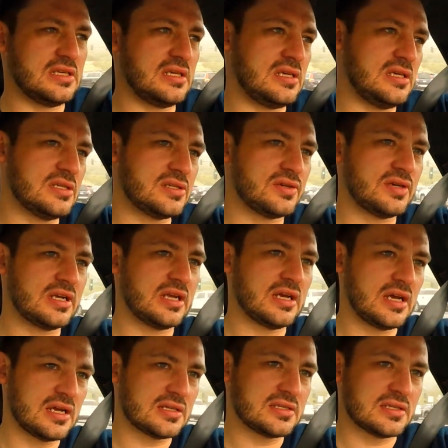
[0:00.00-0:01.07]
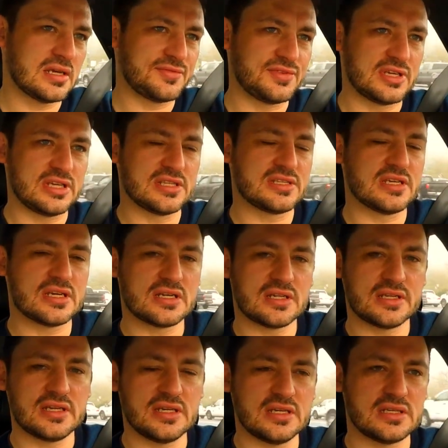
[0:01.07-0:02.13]
he's already had the intake
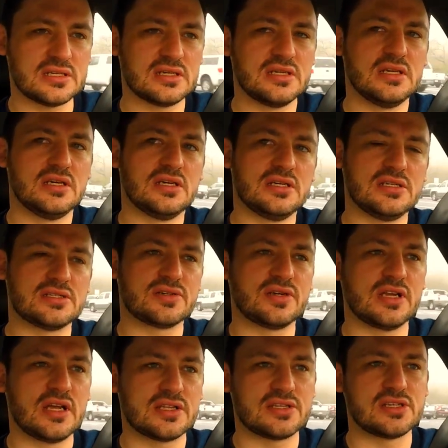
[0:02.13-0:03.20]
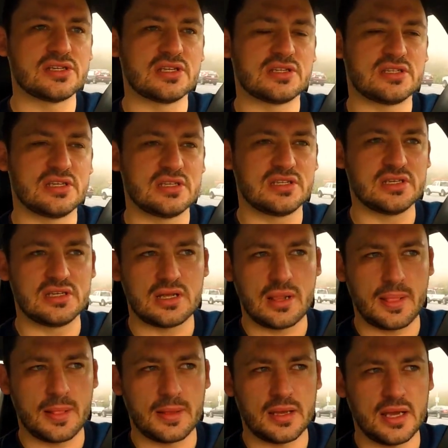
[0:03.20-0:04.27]
cleaned. He's already had
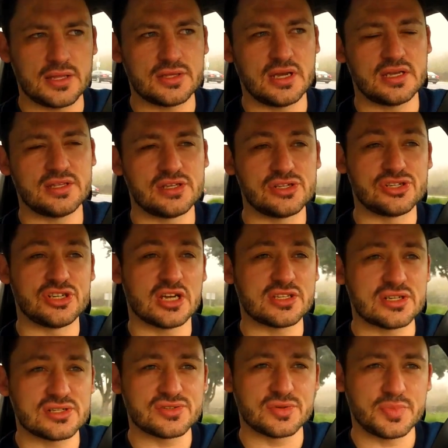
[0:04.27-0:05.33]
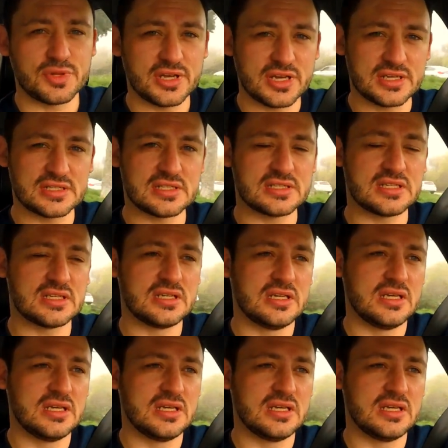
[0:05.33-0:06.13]
had to have the injectors replaced.